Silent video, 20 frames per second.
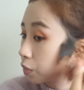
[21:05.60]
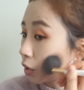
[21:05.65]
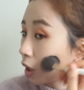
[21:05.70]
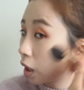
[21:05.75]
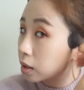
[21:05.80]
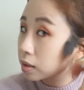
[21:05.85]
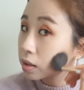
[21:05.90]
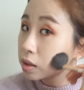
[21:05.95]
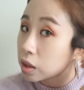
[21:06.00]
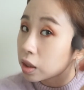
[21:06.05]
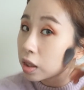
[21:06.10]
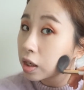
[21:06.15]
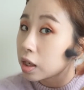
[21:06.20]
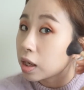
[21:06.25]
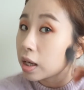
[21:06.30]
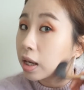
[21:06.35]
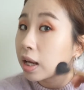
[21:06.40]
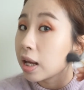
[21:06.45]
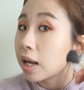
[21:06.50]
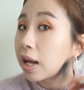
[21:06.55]
bronzer
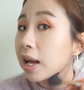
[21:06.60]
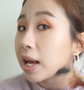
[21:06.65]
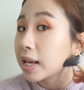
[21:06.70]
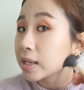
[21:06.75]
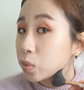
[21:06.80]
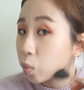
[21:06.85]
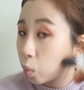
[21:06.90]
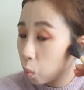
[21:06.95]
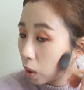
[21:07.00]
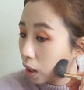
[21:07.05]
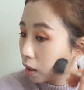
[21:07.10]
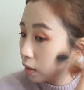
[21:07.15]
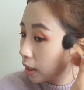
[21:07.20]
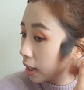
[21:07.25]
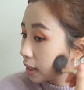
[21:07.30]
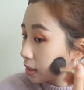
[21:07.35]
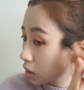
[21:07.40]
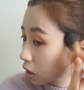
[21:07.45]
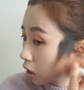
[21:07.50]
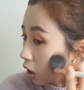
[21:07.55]
as well
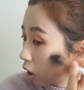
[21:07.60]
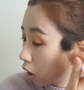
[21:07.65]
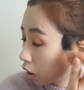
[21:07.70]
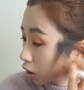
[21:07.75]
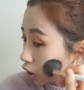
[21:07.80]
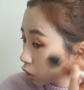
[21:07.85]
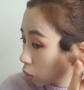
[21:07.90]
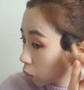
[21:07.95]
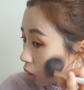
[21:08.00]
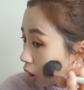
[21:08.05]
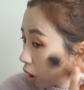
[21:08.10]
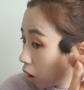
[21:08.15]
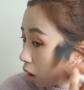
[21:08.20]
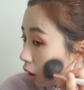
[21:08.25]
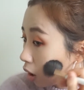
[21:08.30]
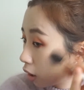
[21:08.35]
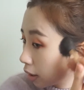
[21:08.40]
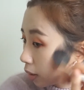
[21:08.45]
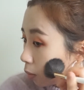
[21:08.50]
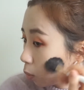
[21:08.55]
as a contour
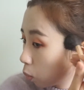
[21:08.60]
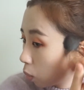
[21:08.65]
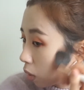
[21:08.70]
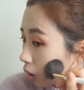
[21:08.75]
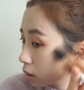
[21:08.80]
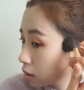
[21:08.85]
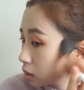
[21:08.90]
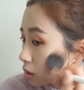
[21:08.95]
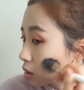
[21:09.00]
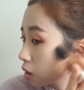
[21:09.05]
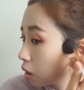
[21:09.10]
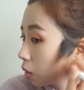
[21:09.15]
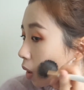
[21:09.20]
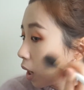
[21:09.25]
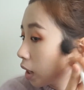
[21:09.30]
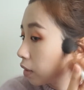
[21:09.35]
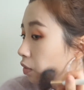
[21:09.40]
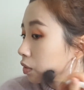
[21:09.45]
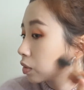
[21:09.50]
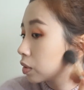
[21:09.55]
all in one, so
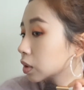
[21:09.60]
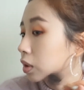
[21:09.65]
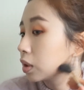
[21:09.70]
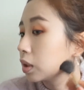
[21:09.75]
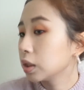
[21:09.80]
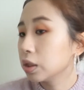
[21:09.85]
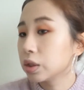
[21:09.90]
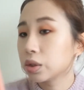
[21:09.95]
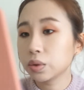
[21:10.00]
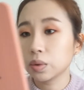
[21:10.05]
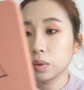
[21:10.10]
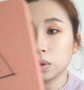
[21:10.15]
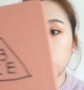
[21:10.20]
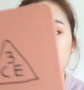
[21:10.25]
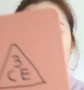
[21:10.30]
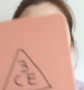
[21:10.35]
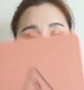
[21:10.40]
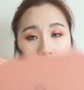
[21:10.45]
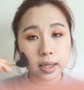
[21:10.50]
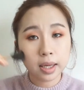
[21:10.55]
I really do
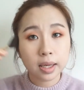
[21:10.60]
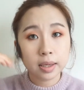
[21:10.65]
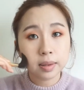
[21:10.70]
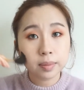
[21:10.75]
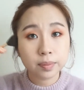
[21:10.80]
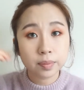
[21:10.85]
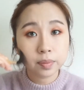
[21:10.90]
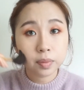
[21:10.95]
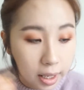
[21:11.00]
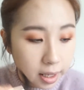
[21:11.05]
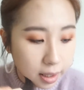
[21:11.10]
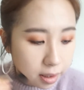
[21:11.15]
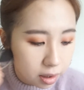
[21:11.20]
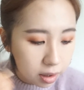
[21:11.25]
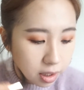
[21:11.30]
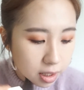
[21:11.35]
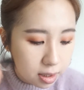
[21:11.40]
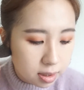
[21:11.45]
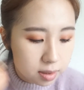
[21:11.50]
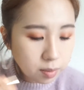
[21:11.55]
like it. And
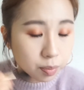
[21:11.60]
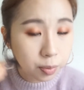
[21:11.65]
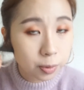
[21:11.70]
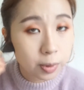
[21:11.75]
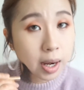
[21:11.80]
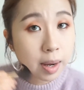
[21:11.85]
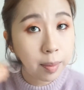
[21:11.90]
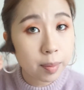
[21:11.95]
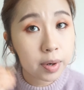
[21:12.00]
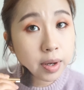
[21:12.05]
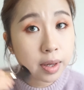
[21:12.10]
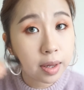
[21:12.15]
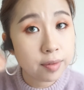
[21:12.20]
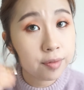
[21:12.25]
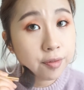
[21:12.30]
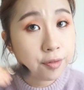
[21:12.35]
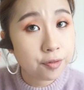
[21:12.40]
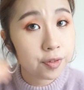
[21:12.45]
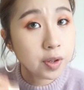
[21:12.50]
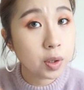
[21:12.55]
these Primer
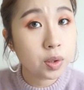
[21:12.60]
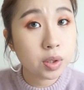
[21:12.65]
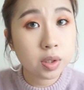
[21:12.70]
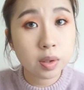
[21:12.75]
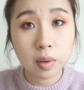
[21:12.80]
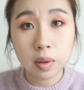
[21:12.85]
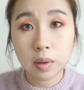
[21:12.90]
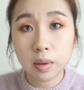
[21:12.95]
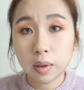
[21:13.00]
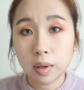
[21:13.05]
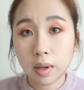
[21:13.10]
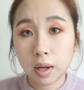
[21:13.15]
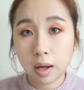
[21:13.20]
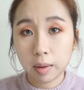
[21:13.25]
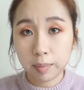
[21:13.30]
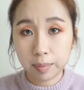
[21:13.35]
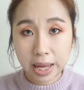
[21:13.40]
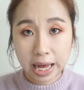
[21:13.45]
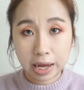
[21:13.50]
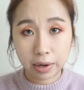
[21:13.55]
Infused
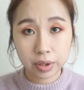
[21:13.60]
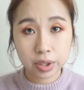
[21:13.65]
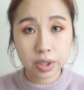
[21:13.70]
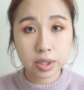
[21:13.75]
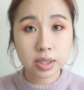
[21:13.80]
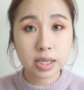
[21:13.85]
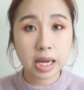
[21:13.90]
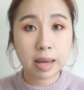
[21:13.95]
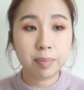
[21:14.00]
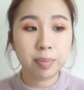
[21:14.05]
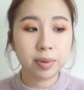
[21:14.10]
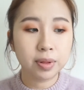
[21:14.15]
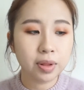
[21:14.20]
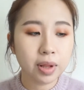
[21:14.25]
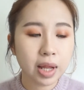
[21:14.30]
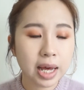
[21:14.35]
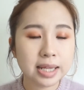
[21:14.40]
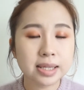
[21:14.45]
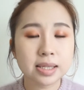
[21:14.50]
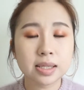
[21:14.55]
powders, they
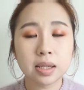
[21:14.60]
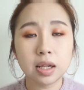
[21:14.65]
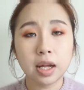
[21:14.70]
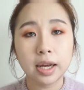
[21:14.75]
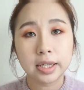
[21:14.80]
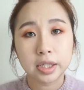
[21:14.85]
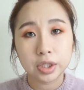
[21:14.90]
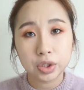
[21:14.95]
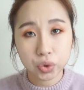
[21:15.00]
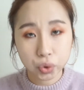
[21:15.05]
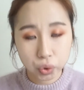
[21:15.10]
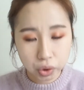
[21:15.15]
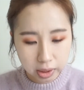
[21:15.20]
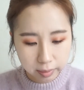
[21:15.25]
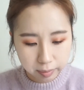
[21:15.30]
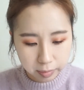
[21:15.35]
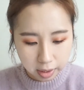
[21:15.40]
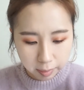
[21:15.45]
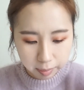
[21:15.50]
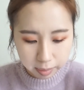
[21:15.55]
blend like a
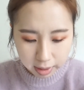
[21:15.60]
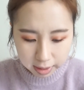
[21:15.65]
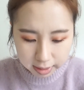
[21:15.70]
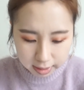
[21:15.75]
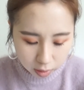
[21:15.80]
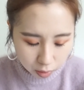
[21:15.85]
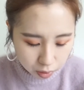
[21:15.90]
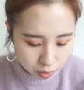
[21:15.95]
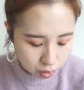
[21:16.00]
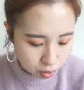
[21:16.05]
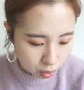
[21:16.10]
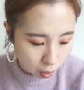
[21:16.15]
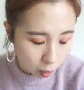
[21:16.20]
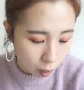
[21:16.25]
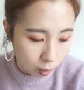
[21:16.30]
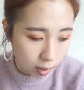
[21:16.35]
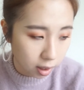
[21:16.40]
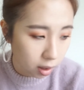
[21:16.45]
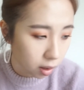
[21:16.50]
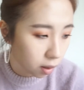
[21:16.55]
dream. They blend out so
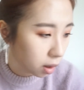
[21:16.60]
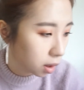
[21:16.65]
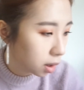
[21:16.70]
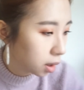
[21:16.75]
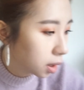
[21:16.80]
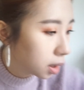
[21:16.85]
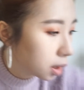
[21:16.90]
well.